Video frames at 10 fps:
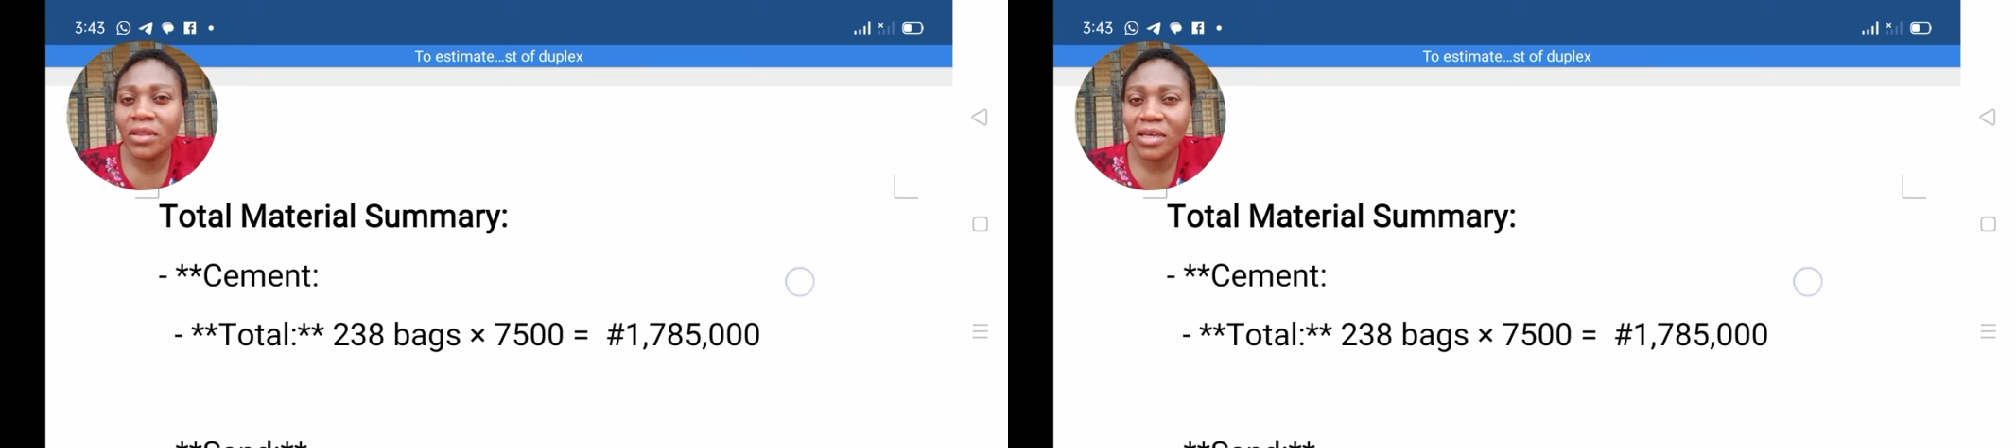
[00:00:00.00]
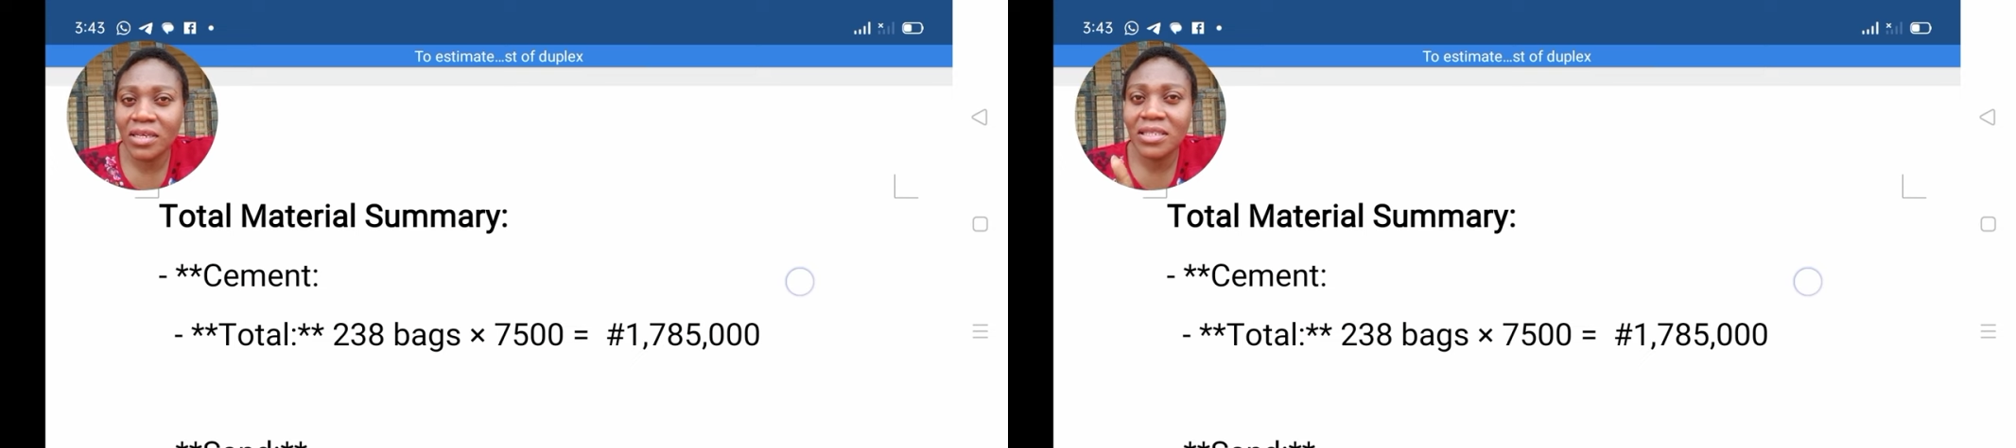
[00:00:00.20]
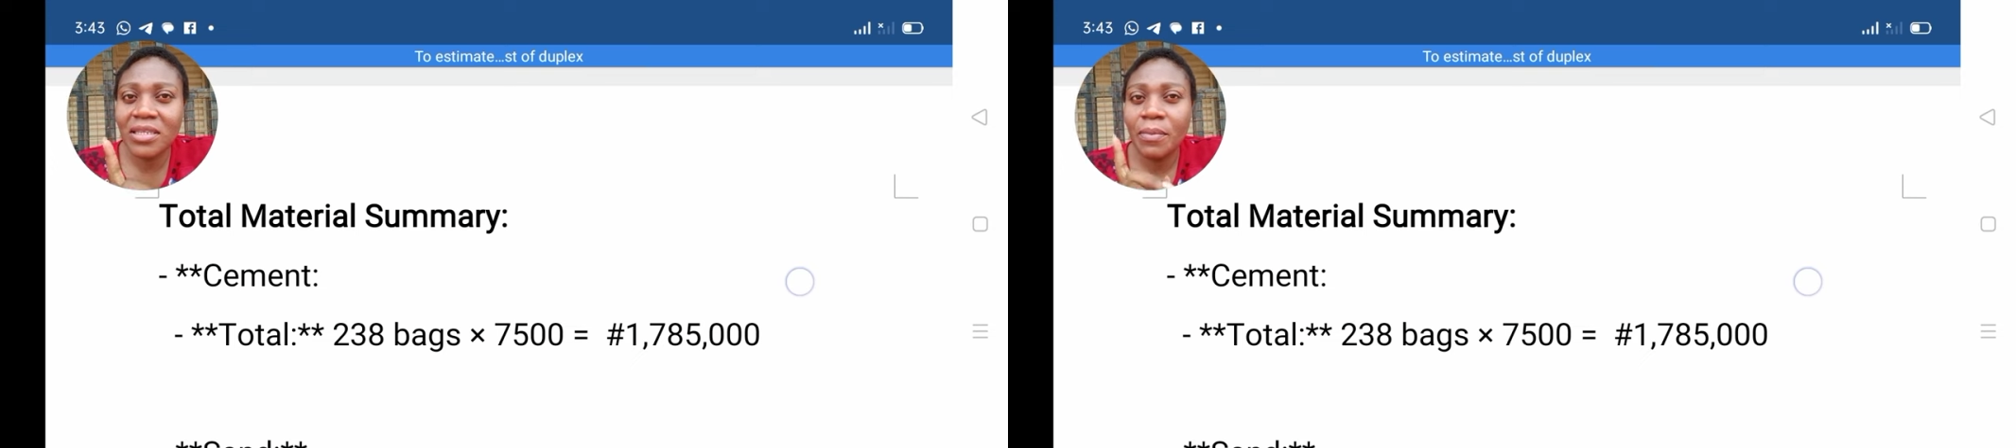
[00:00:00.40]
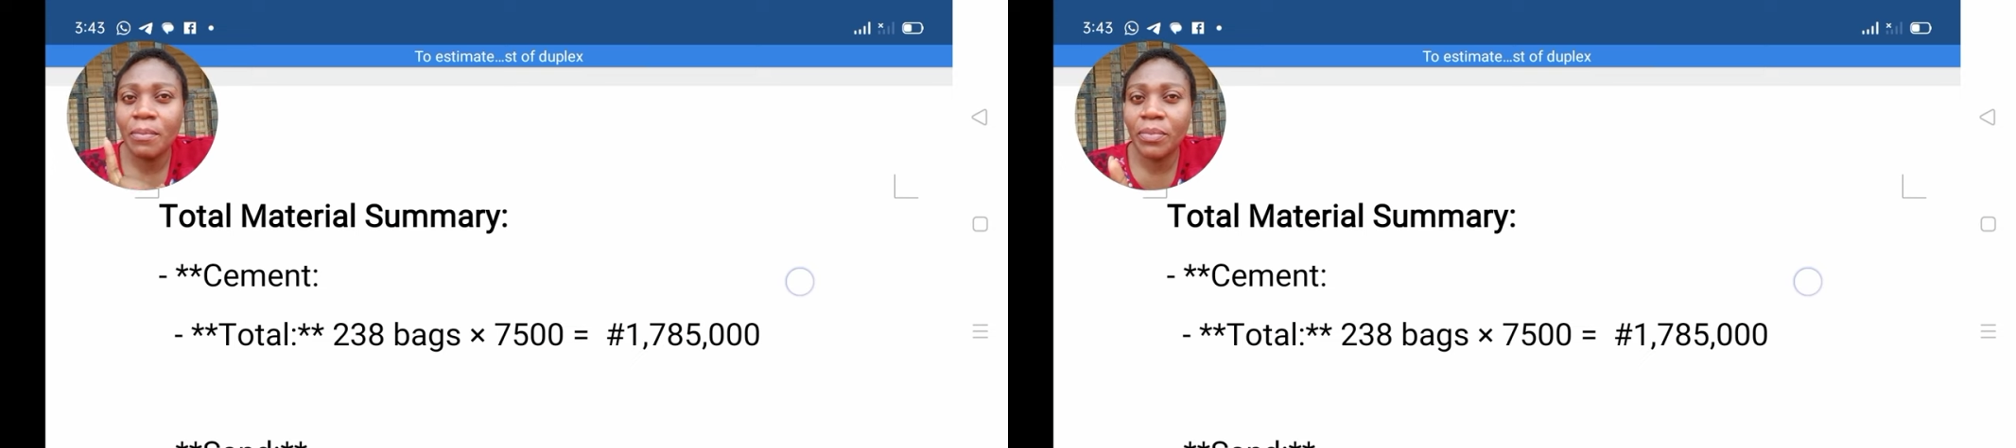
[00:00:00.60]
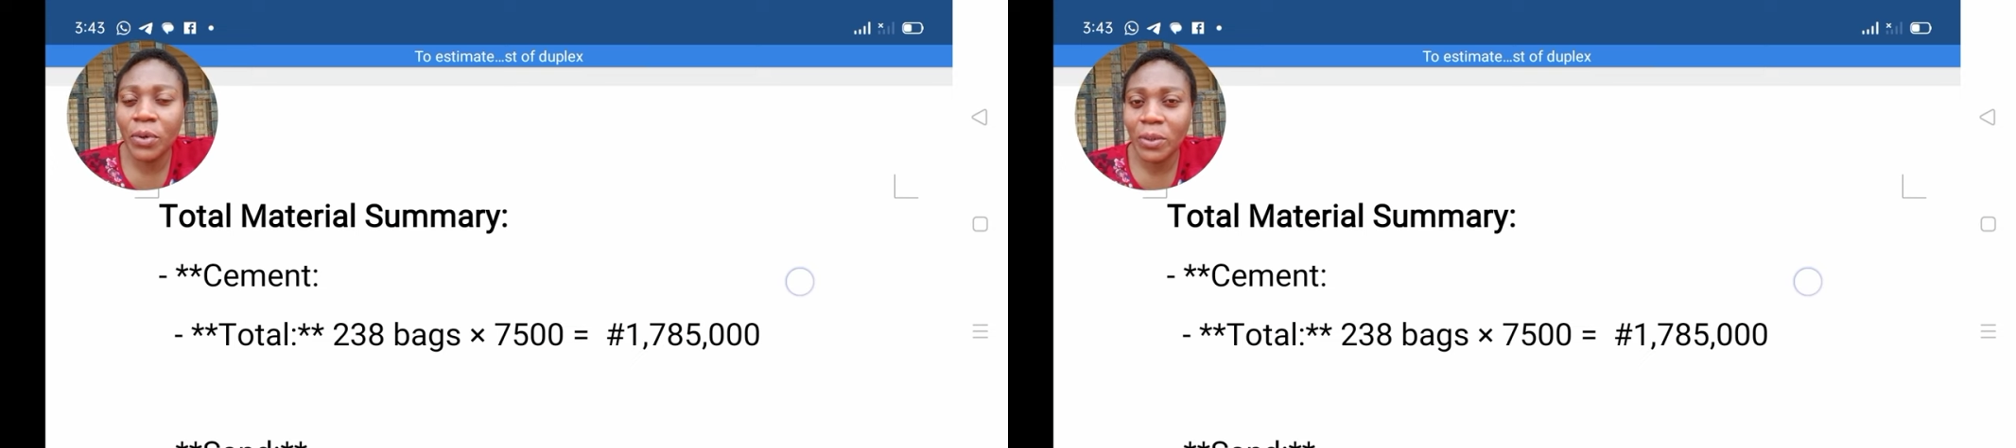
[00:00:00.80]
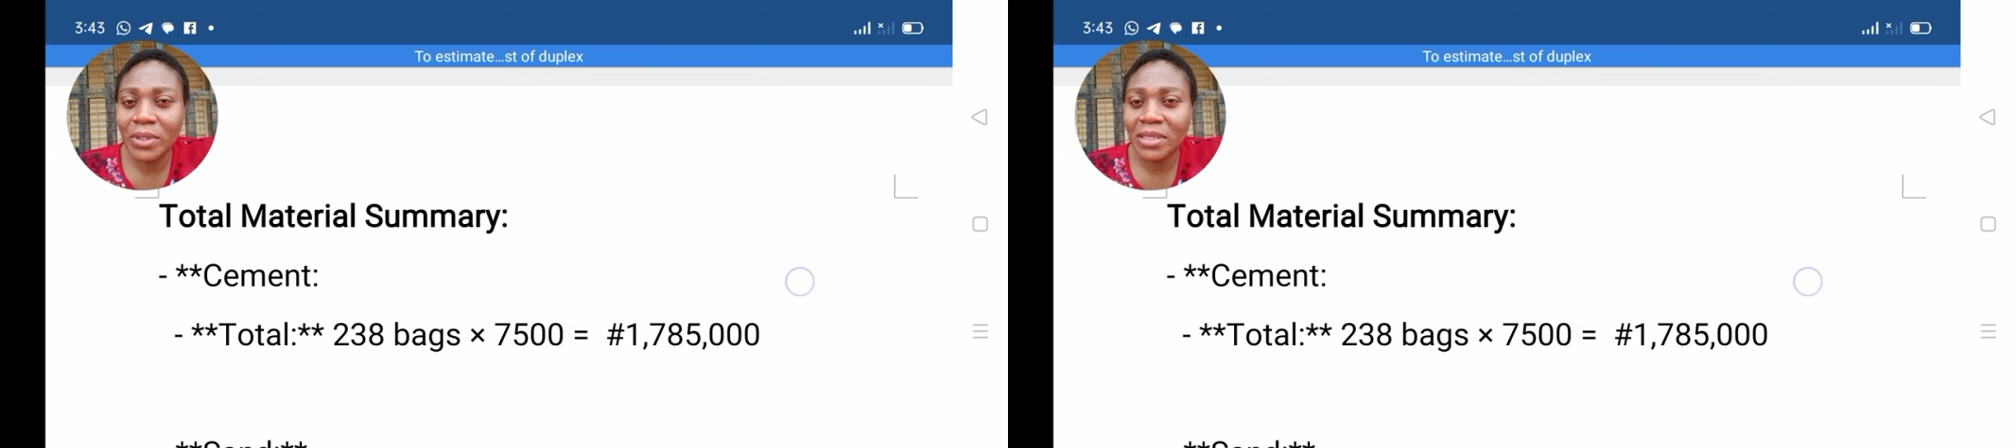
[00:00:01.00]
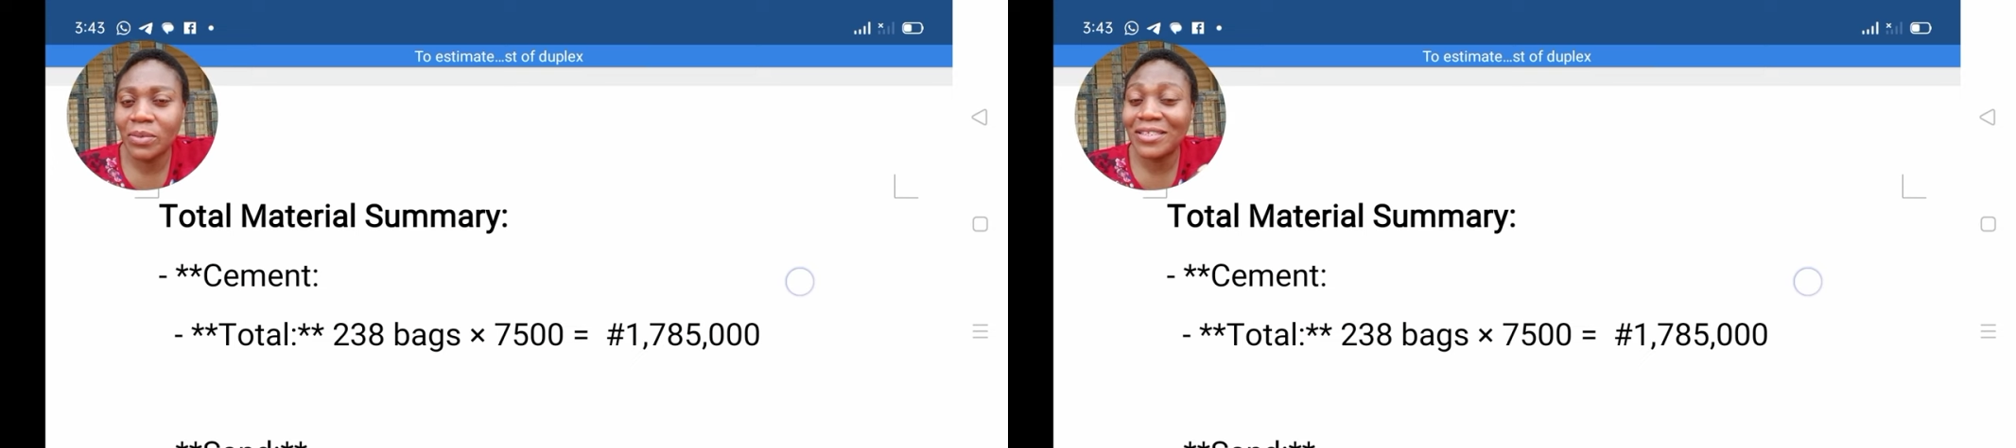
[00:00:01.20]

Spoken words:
this building.